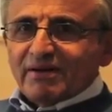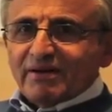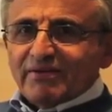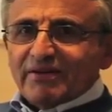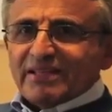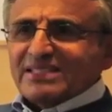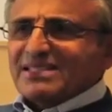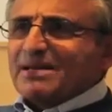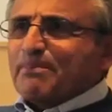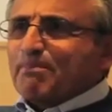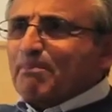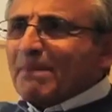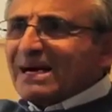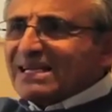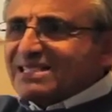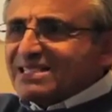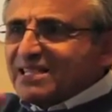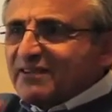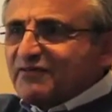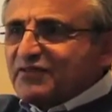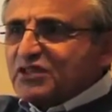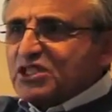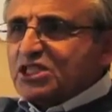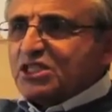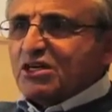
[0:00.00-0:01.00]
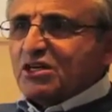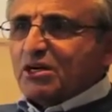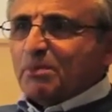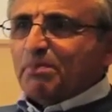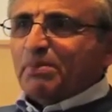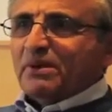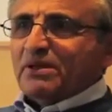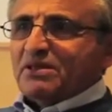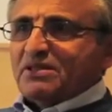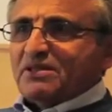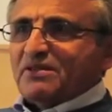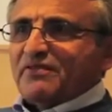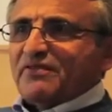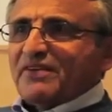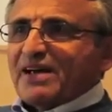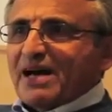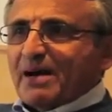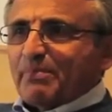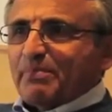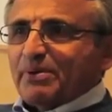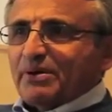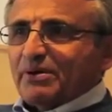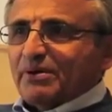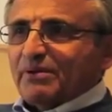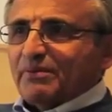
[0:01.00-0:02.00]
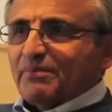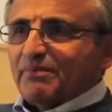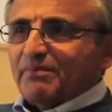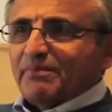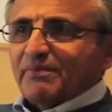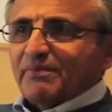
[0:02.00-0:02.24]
There's a massive surplus of capital,